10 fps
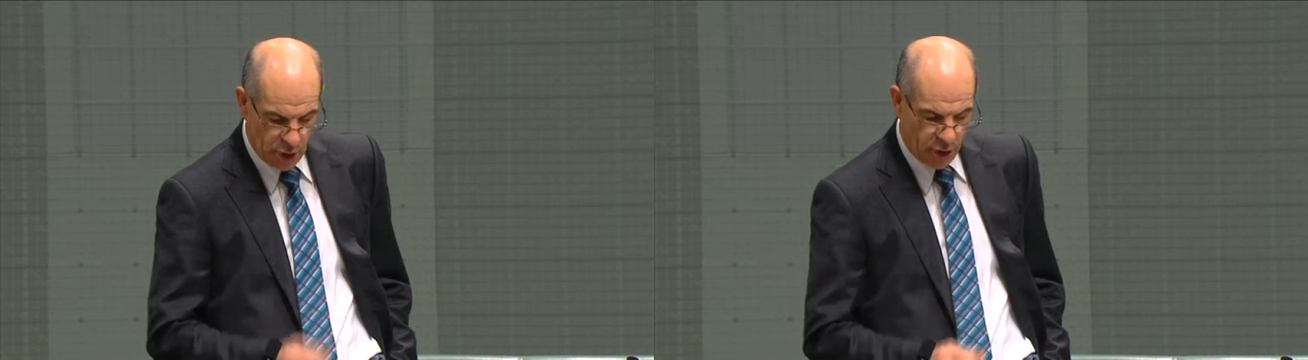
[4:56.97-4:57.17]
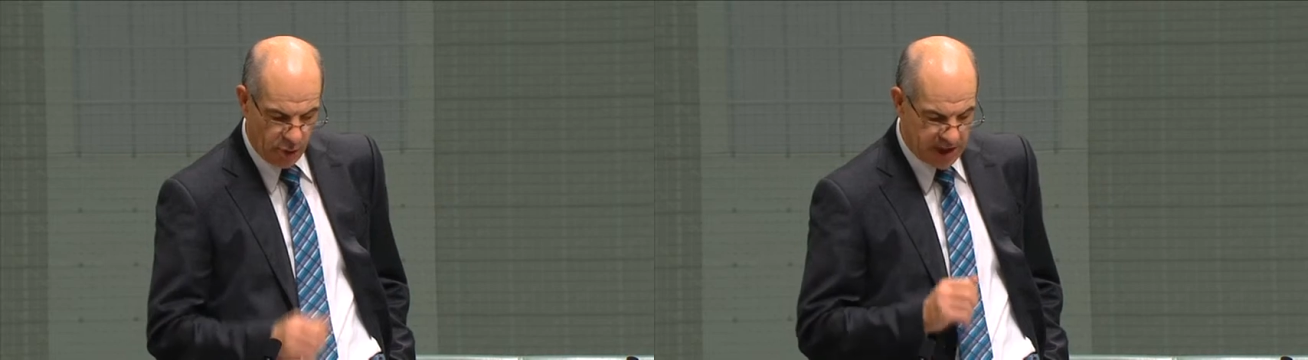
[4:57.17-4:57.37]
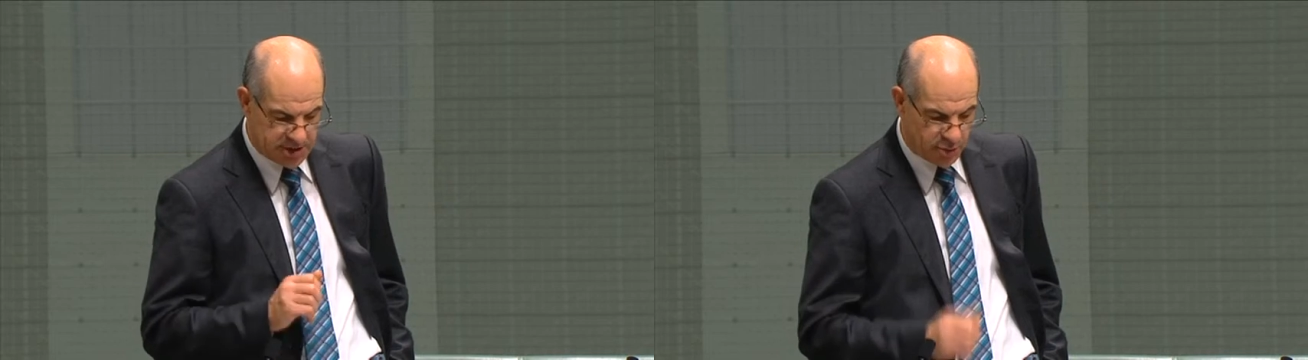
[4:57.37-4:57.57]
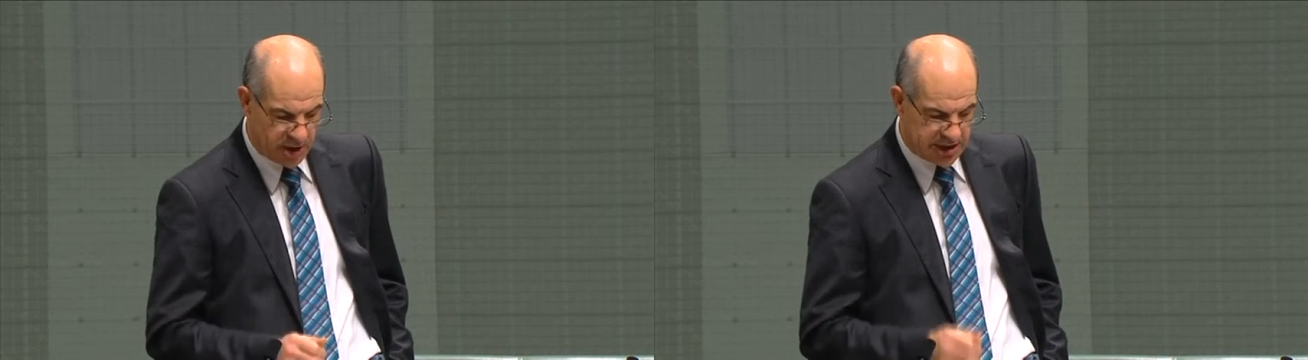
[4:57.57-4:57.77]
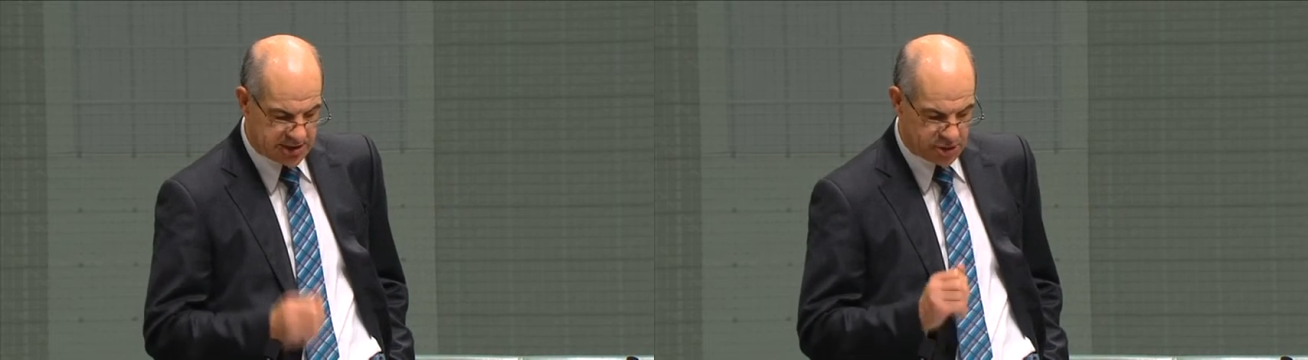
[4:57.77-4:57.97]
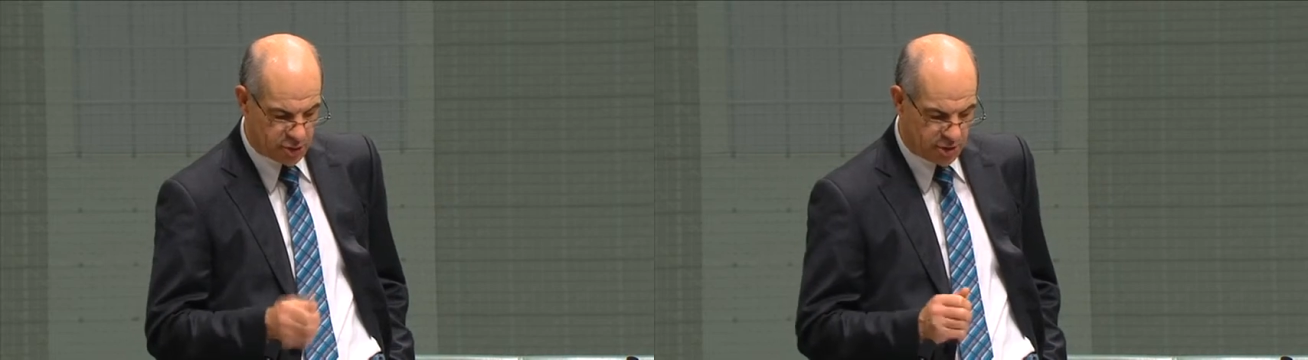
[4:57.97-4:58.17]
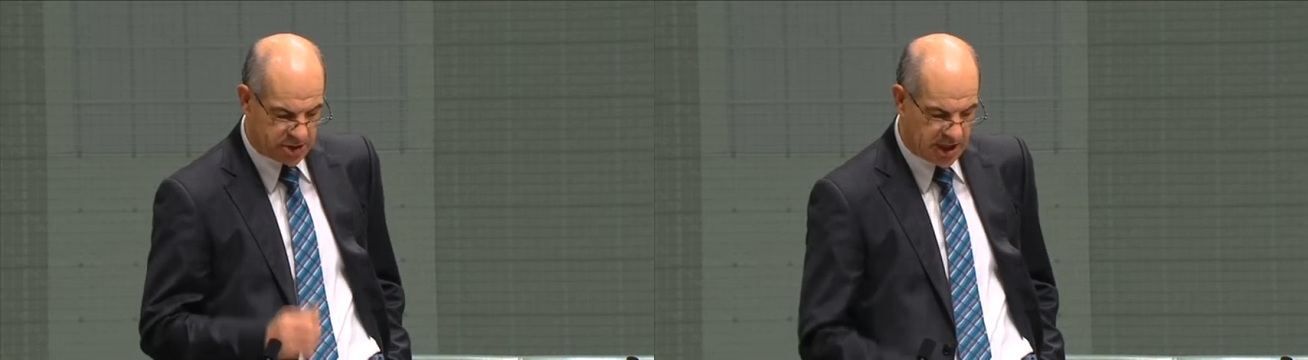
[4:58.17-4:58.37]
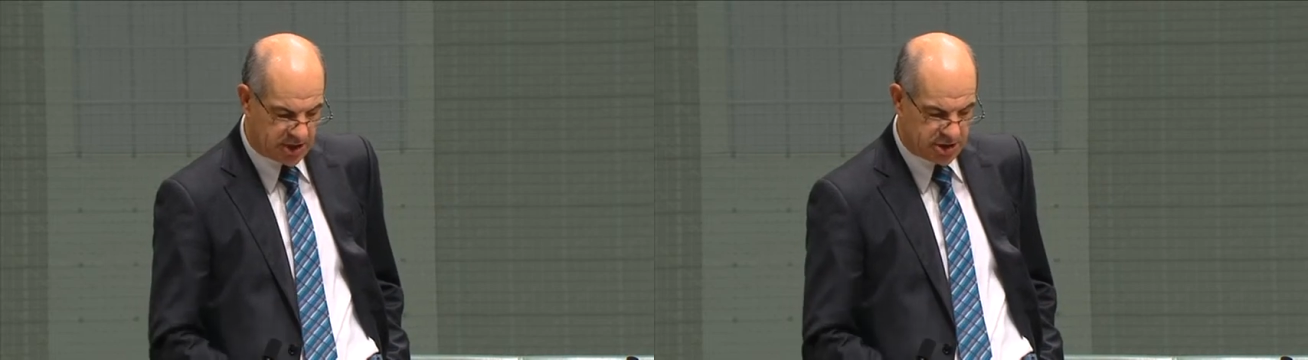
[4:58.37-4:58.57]
always ready to draw
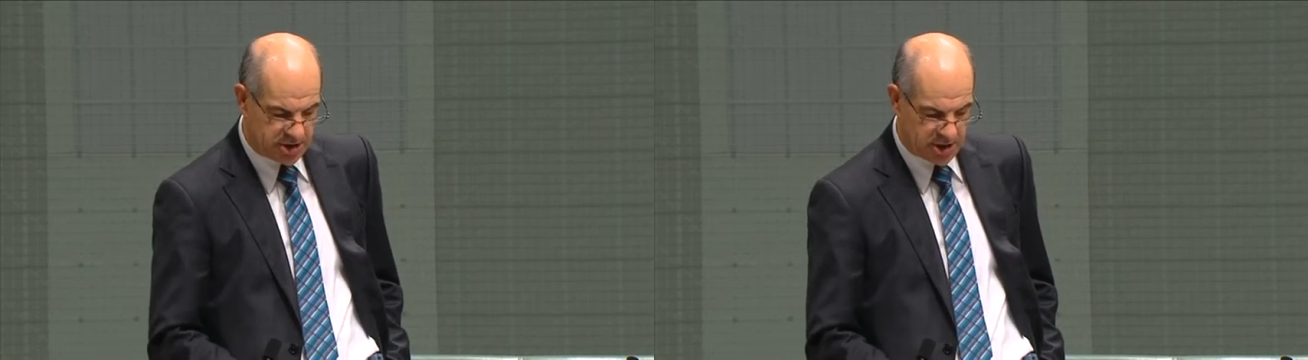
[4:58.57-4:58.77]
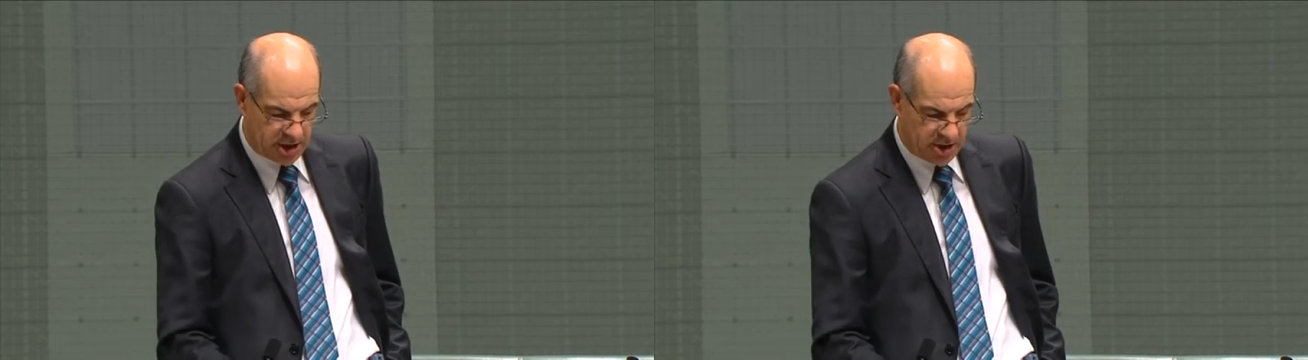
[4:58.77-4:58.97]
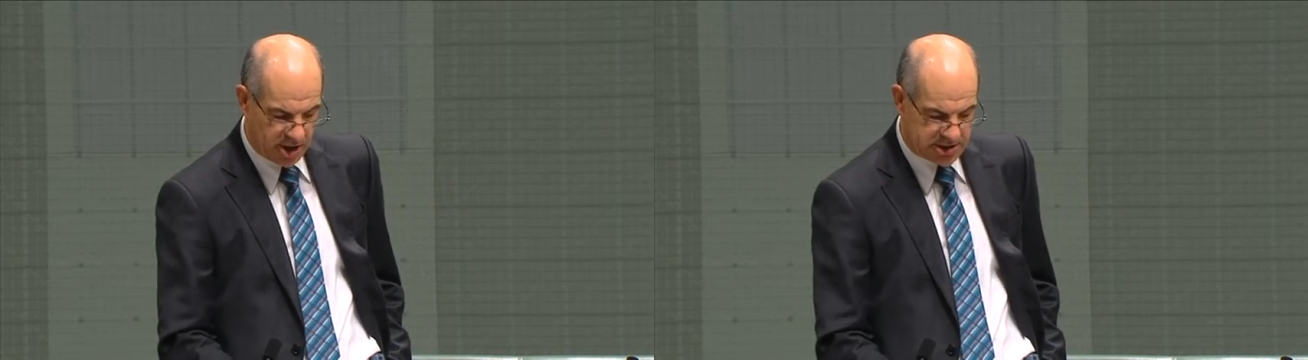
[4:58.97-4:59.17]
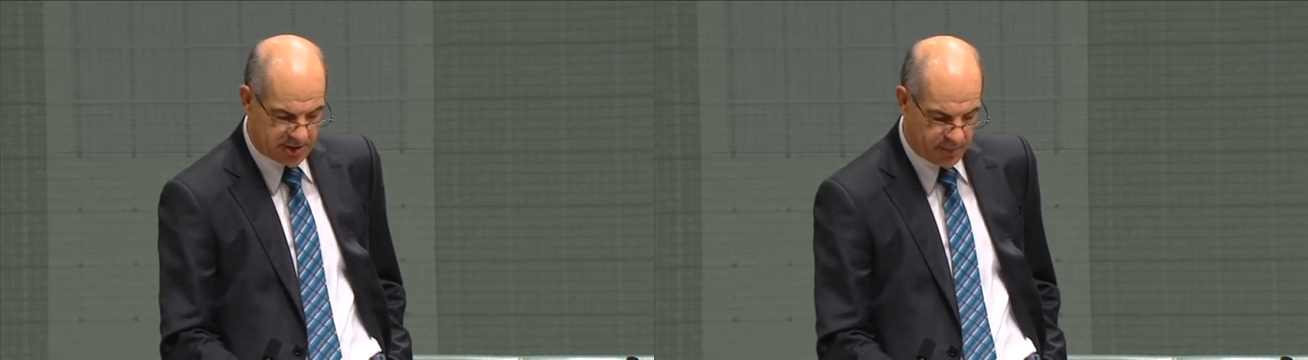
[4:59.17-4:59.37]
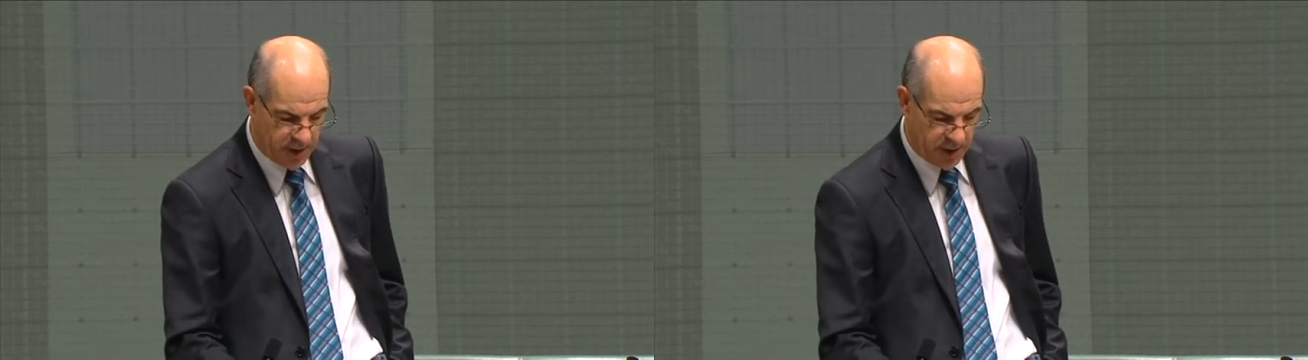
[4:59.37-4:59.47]
attention to the cost of